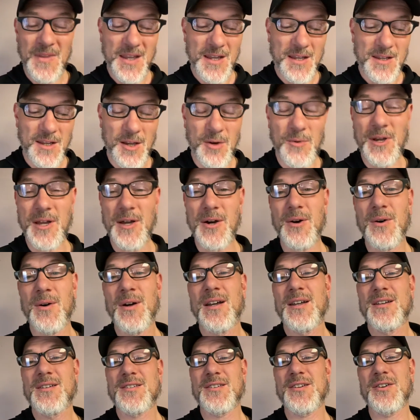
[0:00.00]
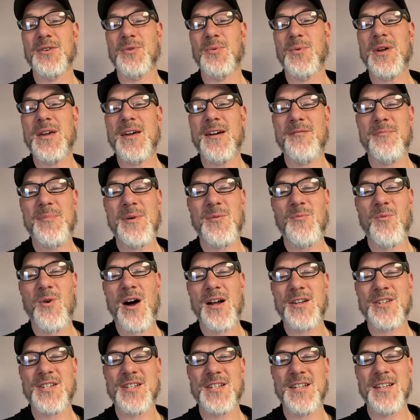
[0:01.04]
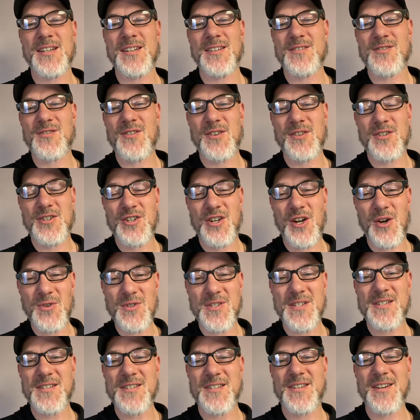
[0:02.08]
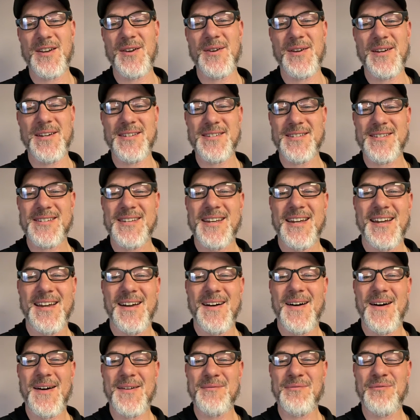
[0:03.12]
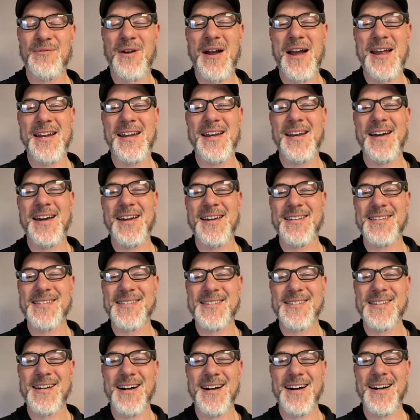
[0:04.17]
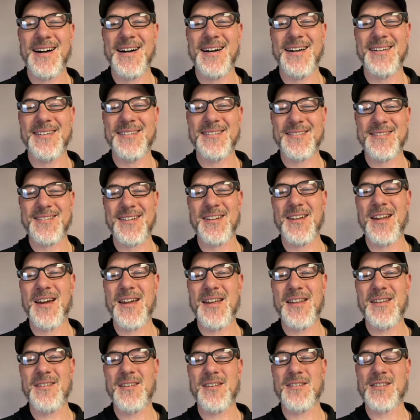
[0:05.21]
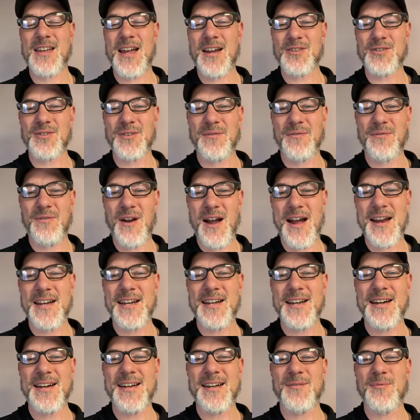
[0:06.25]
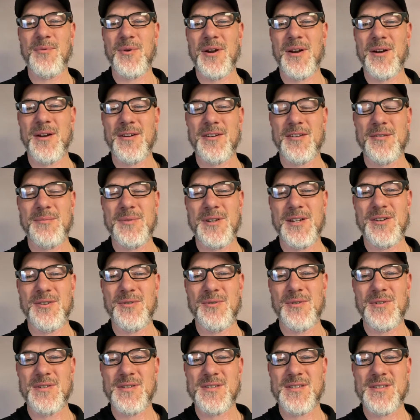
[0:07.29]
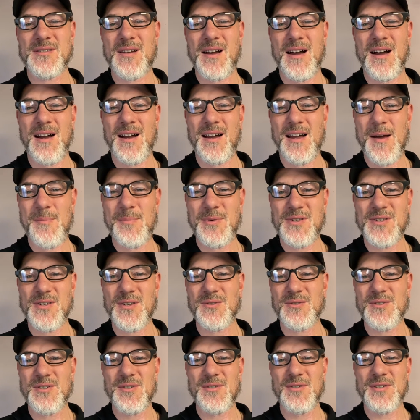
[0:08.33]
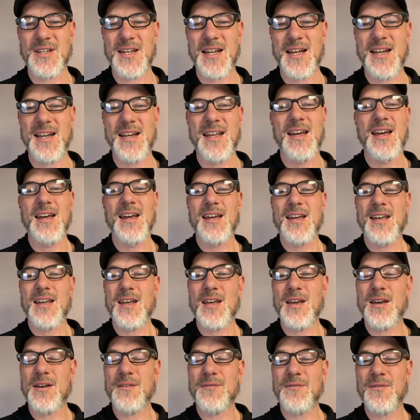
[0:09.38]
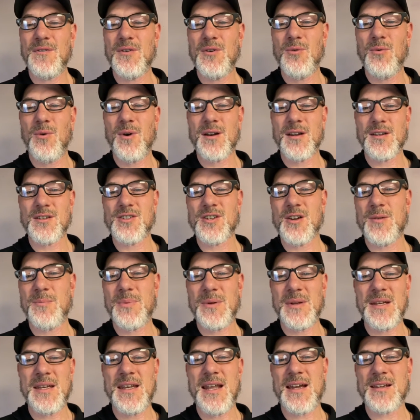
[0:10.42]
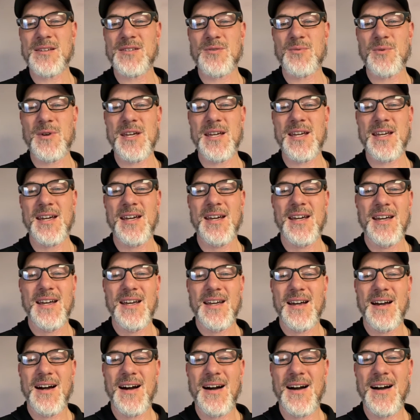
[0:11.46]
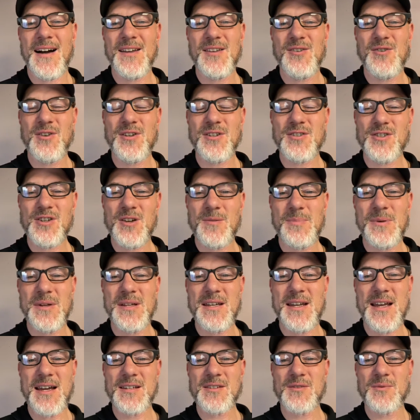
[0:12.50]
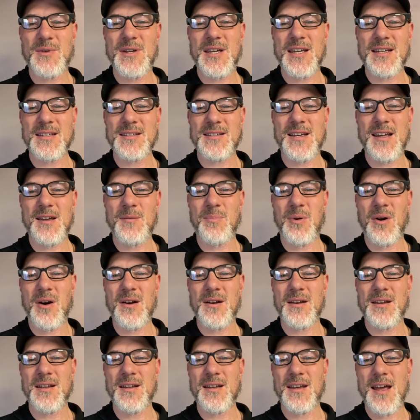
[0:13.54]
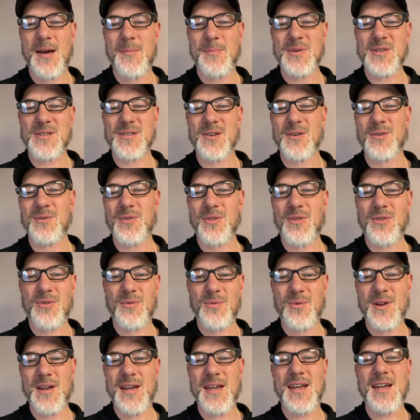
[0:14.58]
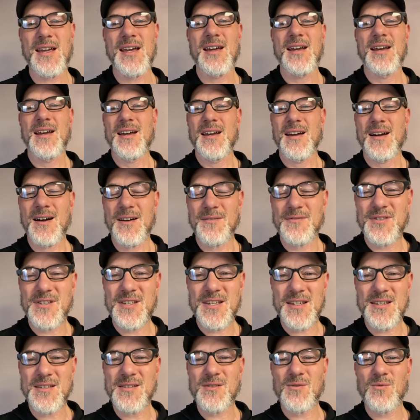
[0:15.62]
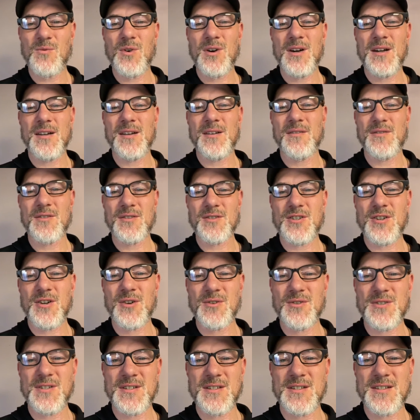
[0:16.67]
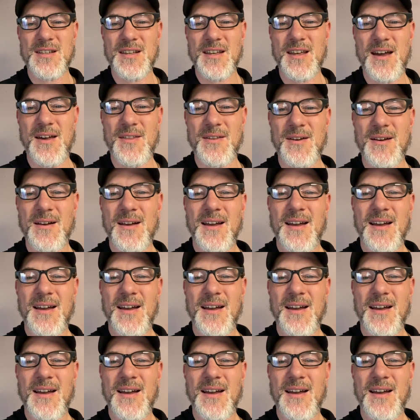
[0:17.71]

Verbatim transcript: Here we go. So we have been watching the Chosen series on Friday nights. Uh, tonight is actually Friday night. We are going to be doing uh, episode two tonight. If you want to jump in next week, uh, you can jump in next week and take part in episode three of season one of The Chosen Together.